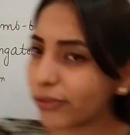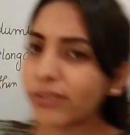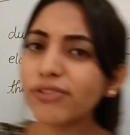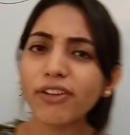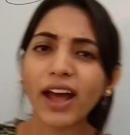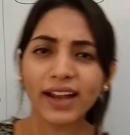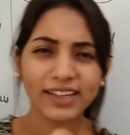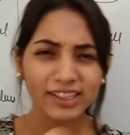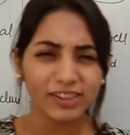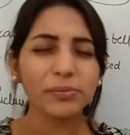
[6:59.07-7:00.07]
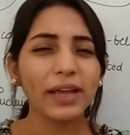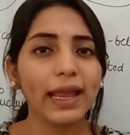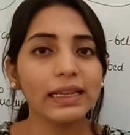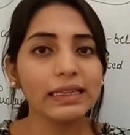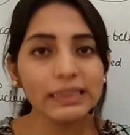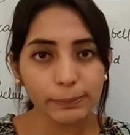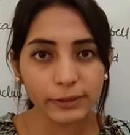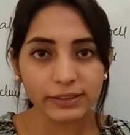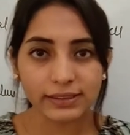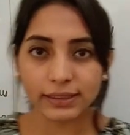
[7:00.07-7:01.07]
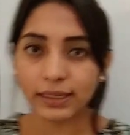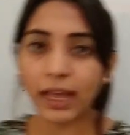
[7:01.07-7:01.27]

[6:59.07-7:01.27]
a fat, ekdam healthy person,